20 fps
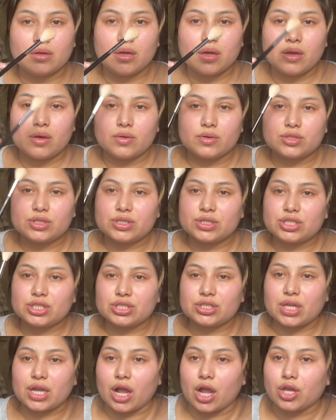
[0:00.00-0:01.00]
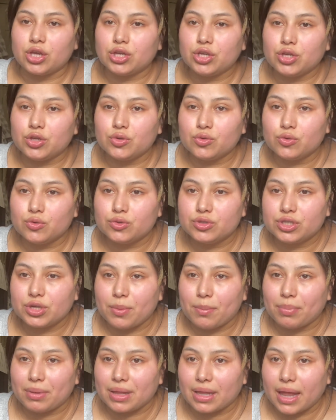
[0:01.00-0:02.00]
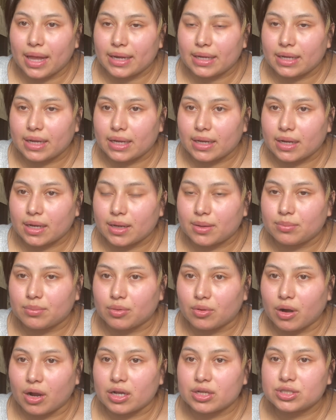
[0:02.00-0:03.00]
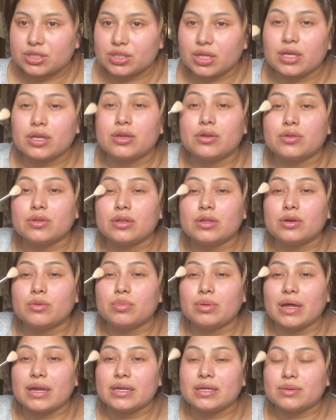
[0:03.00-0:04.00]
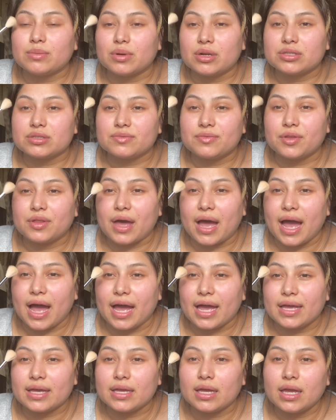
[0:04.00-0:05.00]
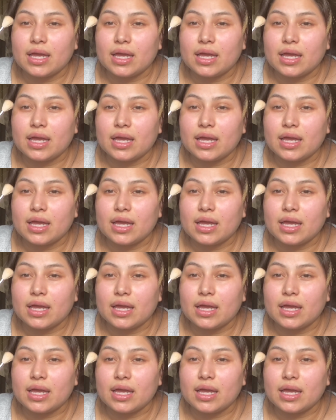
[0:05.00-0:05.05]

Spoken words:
which is just like a huge blending brush, like, you know, the little blending brush for the eyes.